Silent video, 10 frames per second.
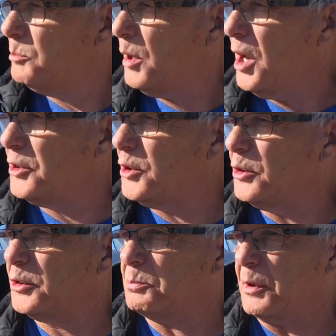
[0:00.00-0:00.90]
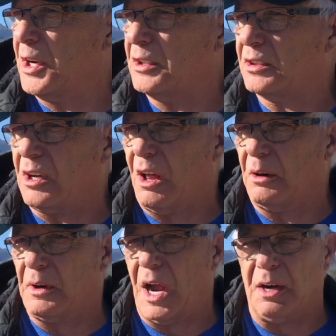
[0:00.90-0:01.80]
Poncha Springs,
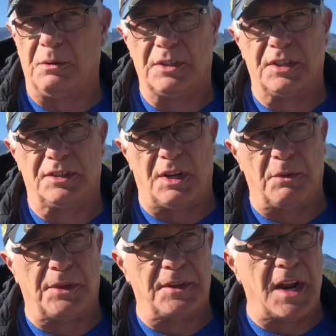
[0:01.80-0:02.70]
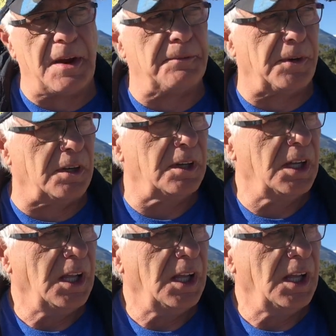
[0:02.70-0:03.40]
Colorado, which is south of Denver.